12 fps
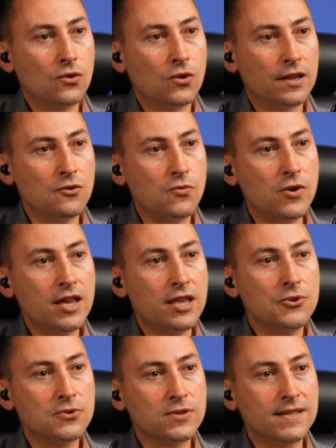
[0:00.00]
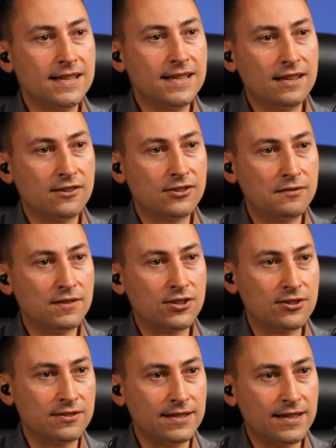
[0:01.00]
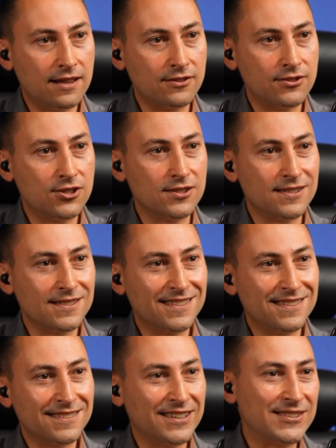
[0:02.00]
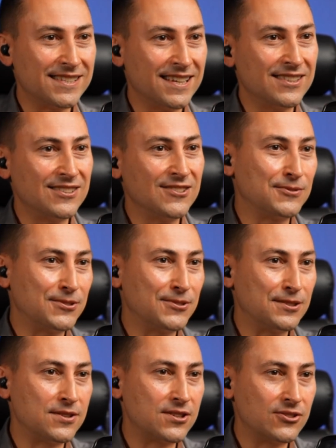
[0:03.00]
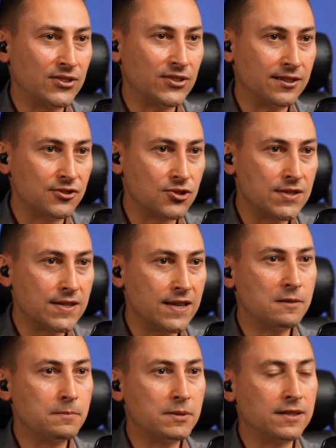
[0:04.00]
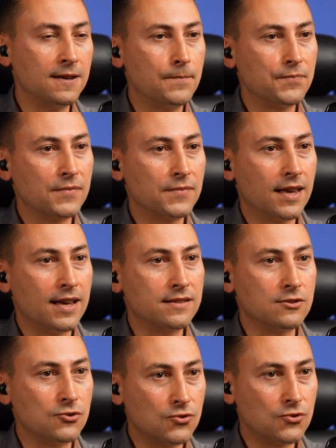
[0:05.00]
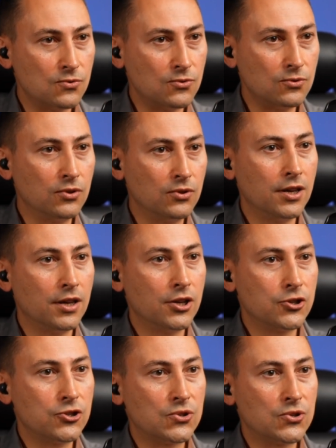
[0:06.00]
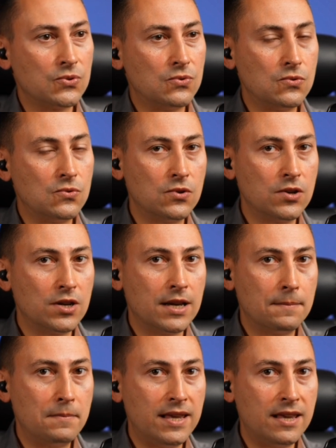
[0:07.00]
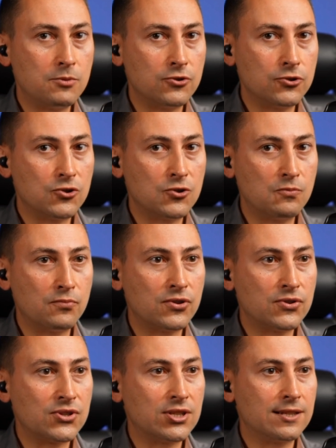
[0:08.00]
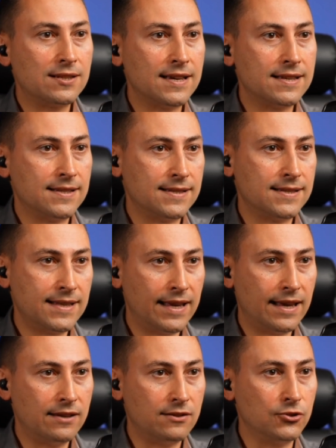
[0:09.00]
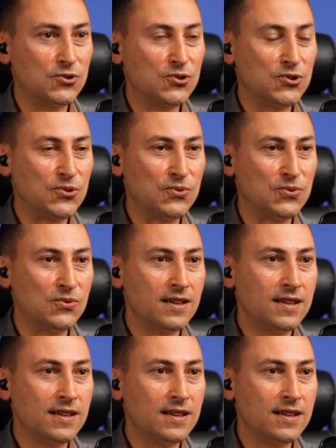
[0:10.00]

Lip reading: the way you were seeing artificial intelligence, like you said, not for artificial intelligence sake, but as a tool to be able to personalize at scale, to